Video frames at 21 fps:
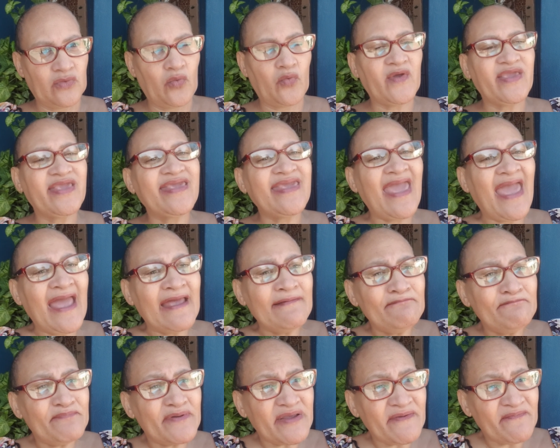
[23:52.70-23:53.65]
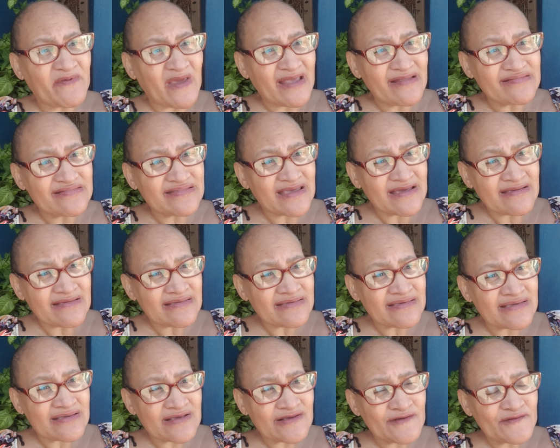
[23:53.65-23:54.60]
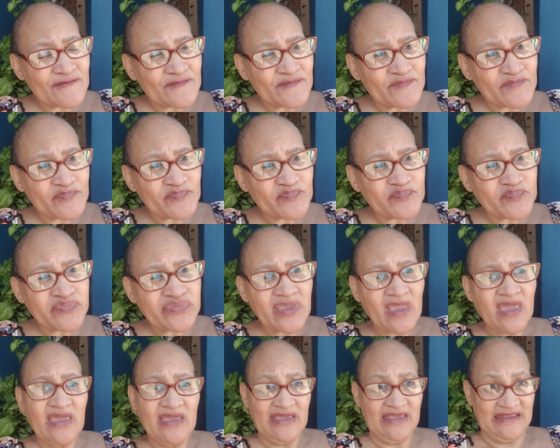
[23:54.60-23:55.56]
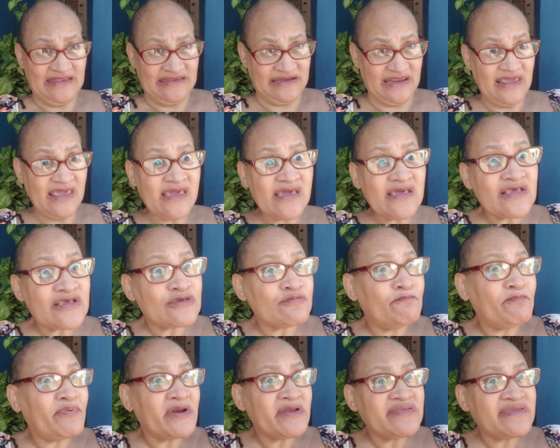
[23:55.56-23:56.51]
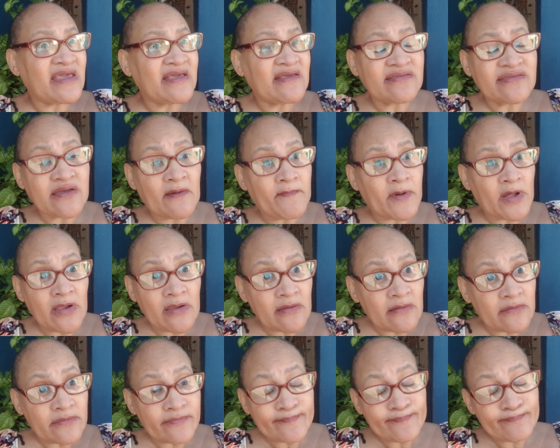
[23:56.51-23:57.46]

We can prevent this. It is predictable